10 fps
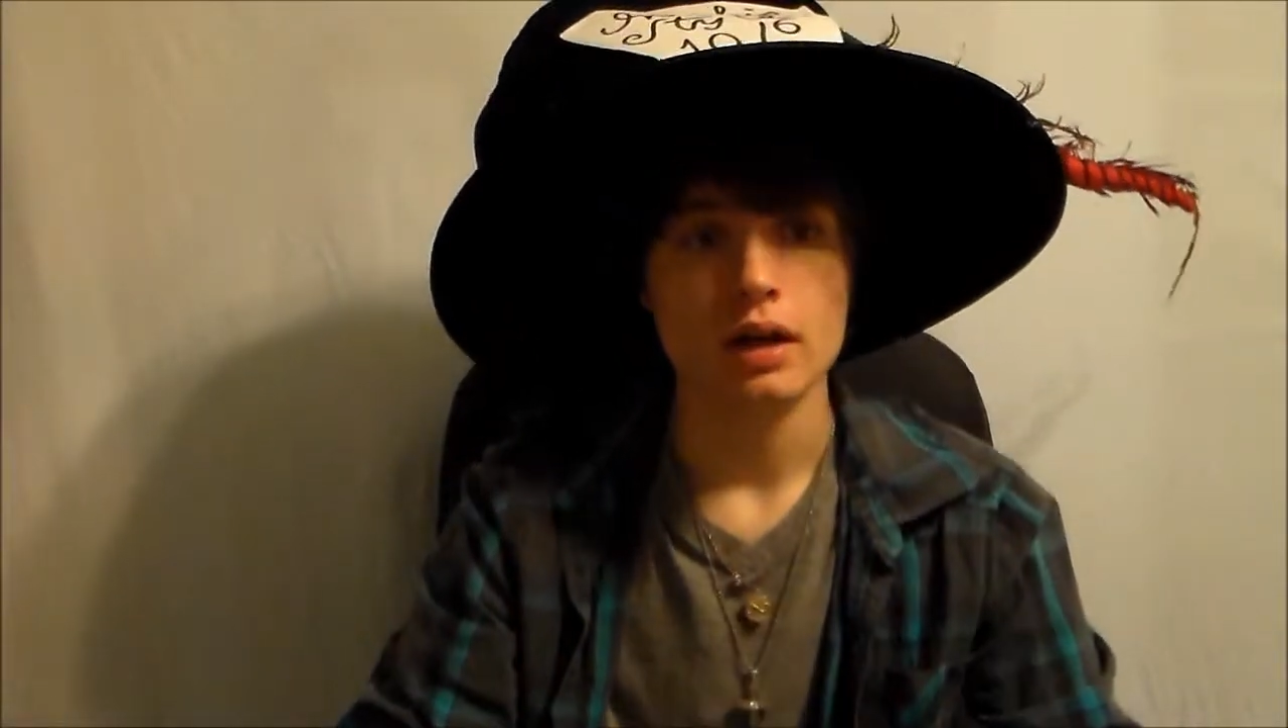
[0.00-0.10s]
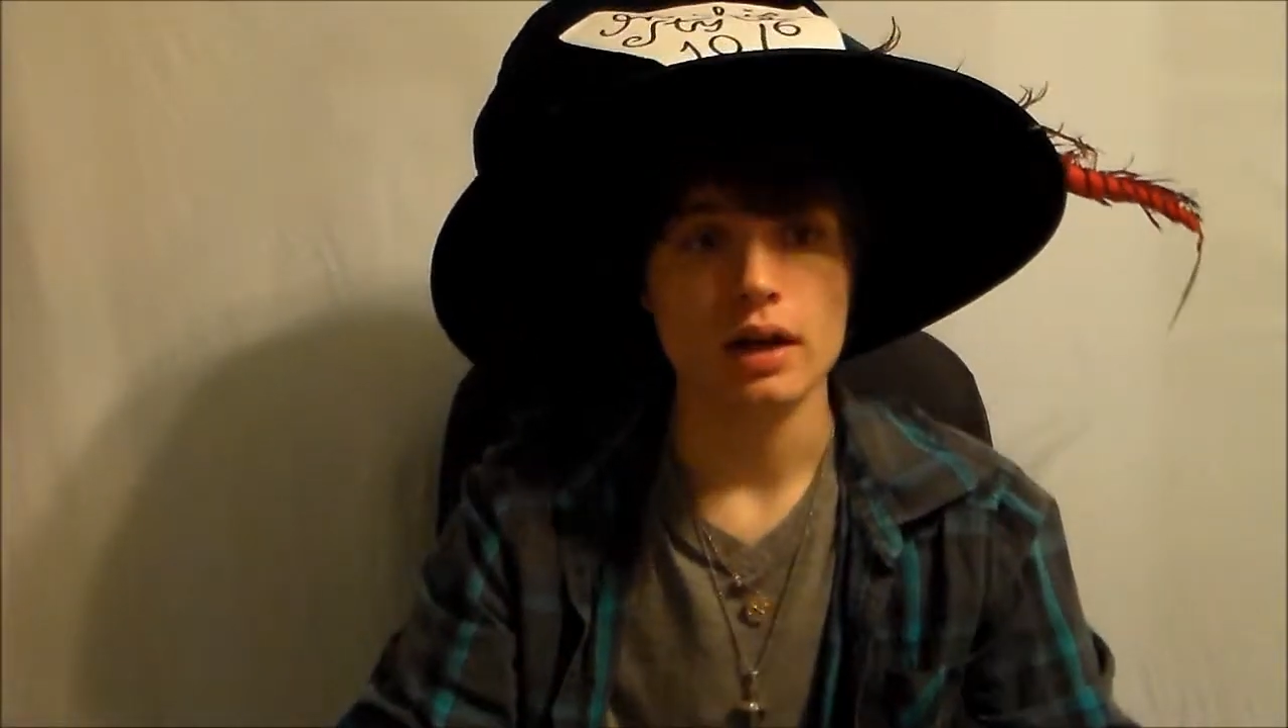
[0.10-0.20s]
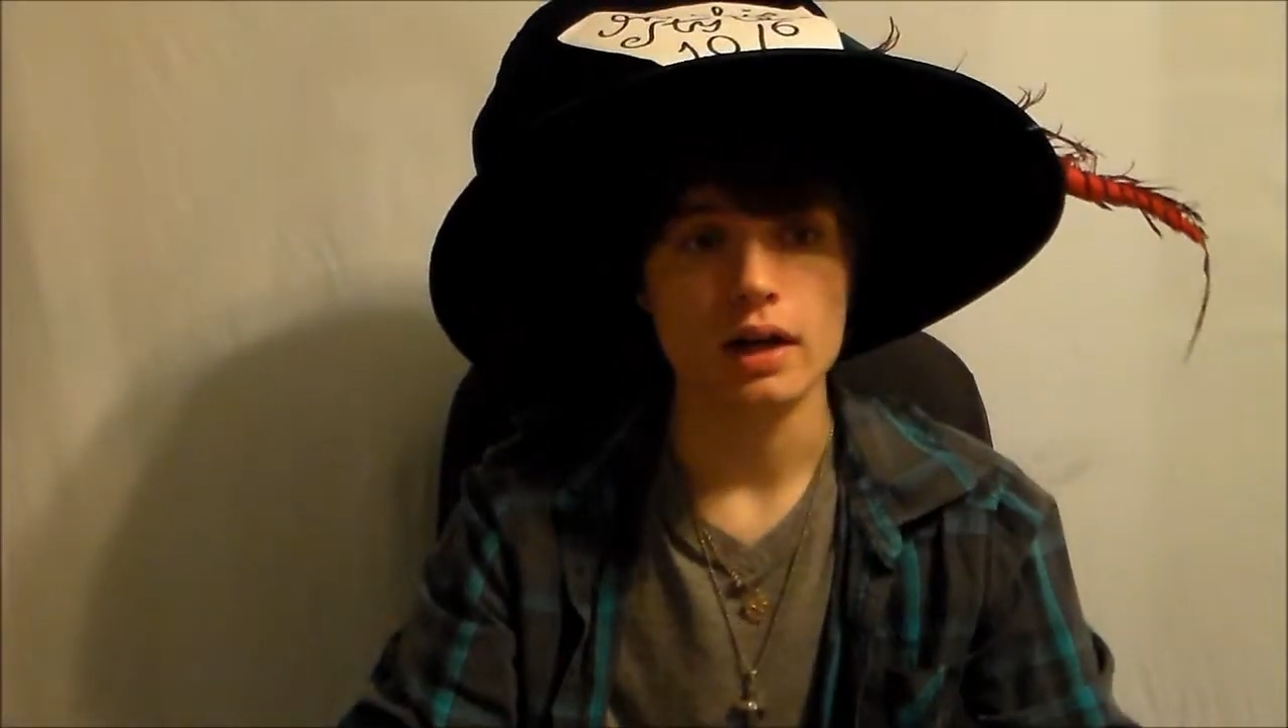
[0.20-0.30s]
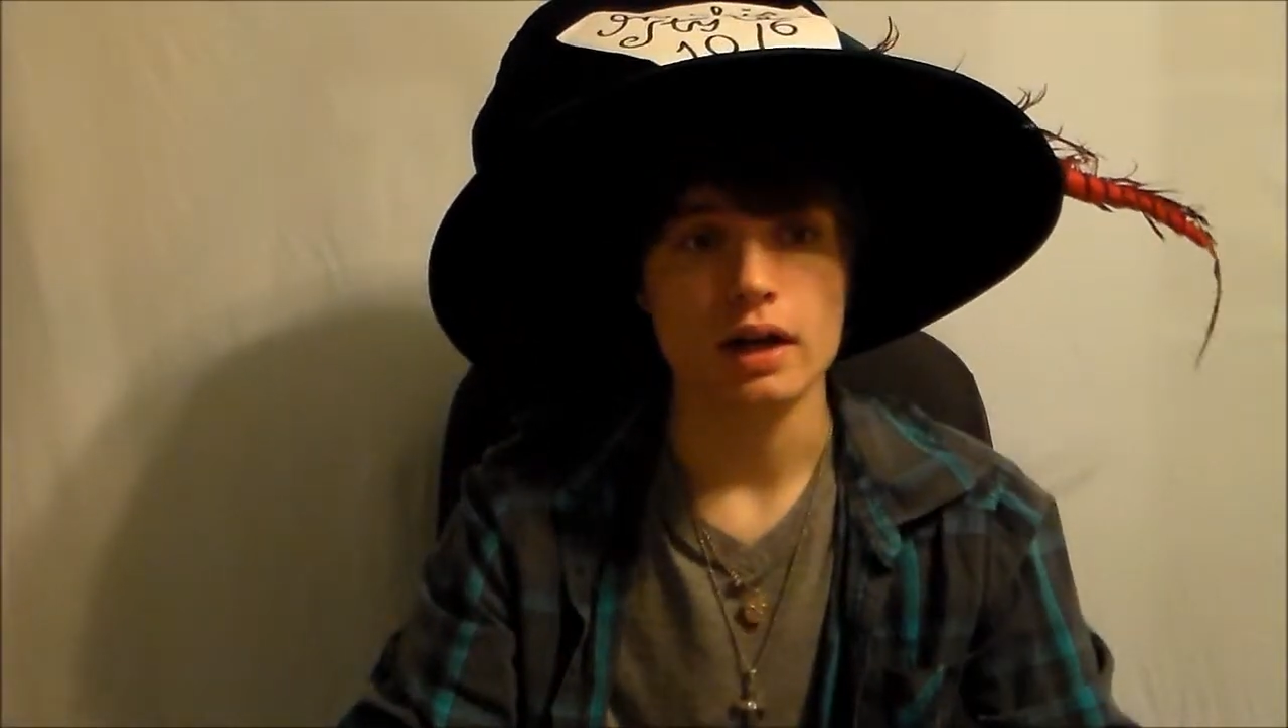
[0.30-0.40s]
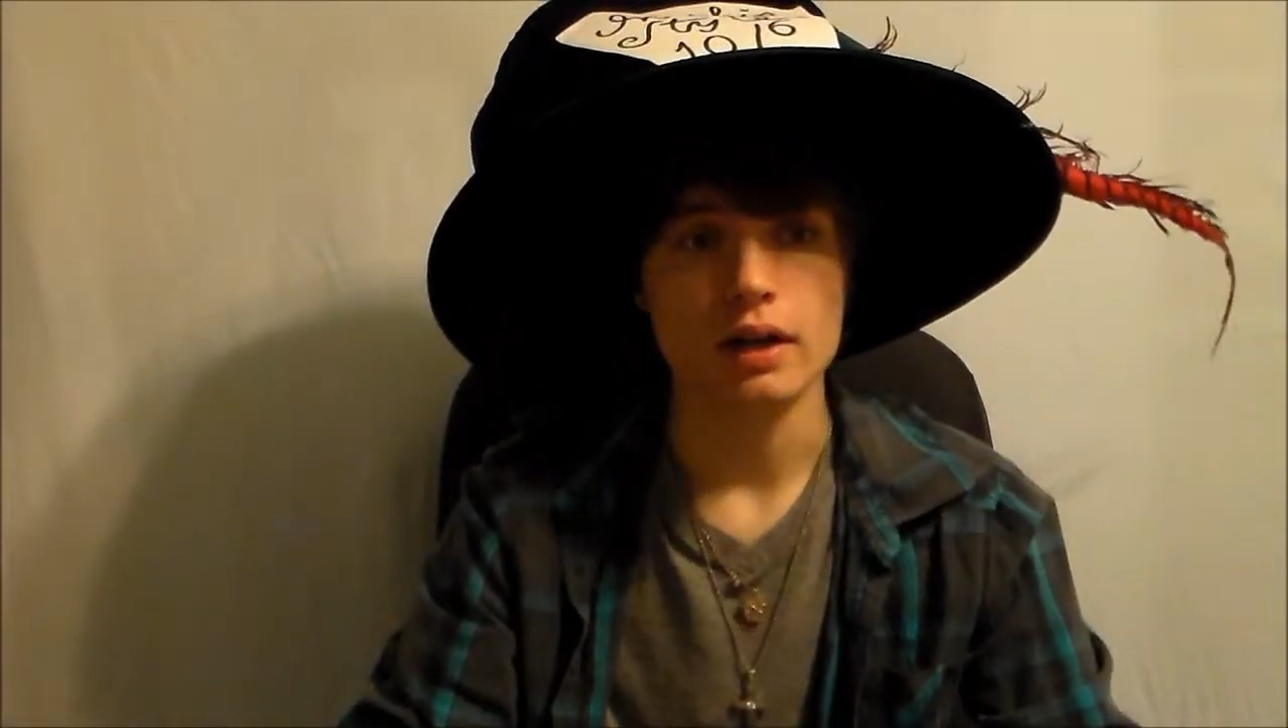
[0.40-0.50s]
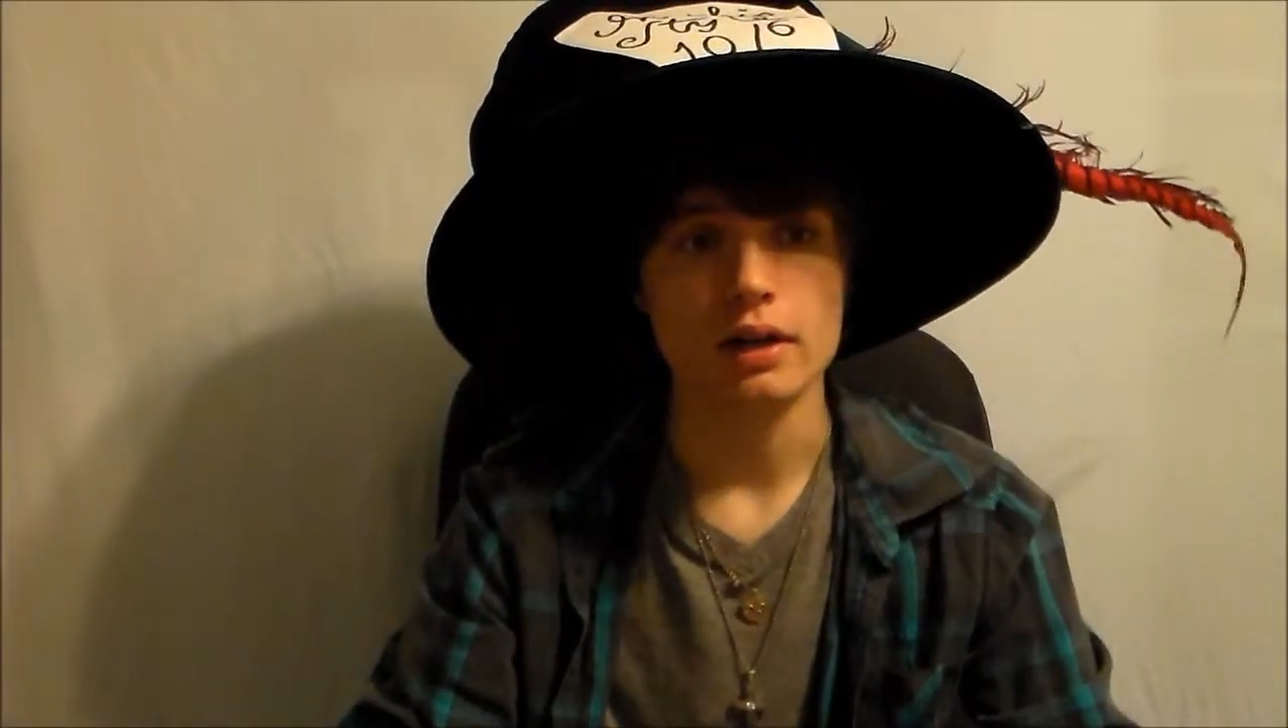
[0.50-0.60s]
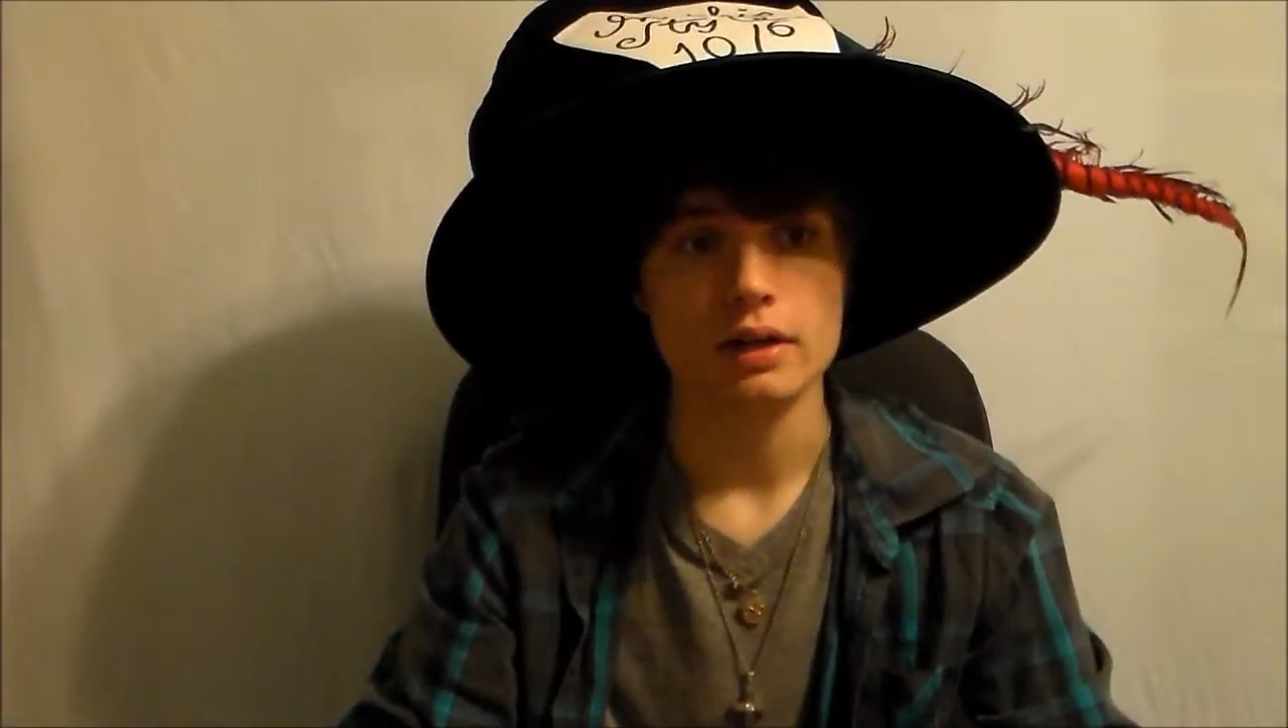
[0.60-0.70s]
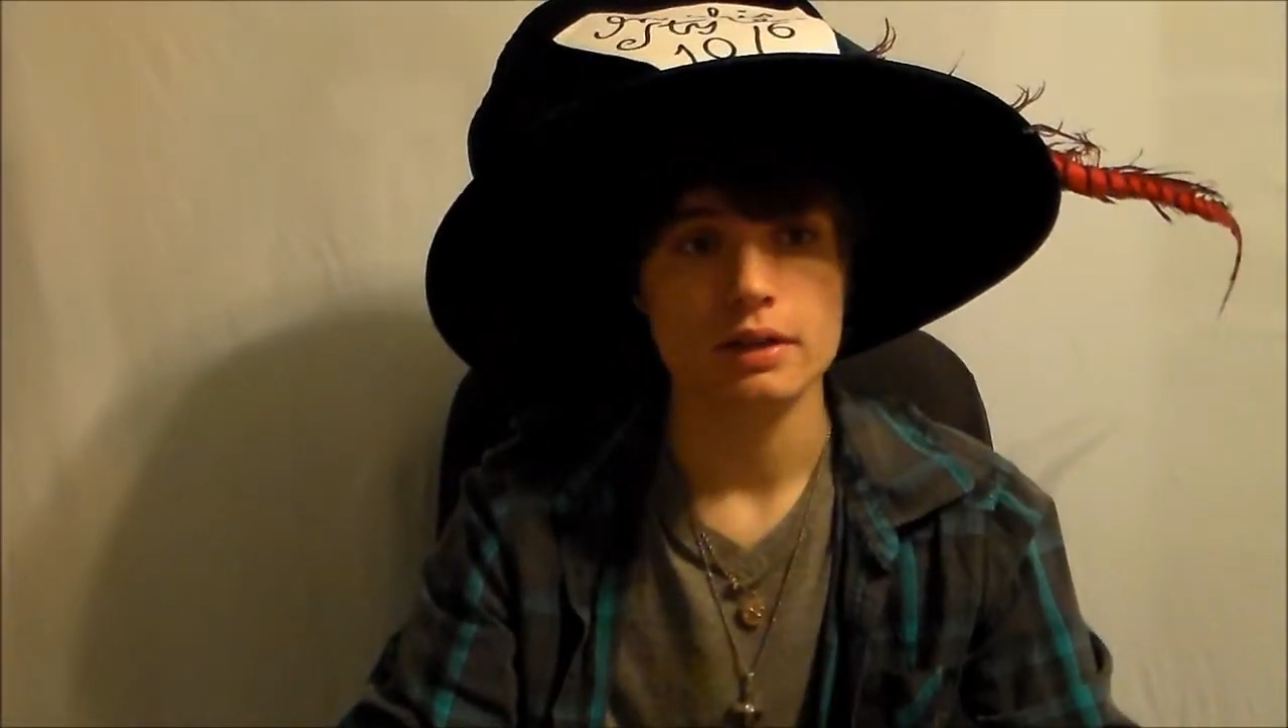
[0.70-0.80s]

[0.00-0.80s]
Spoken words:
I'm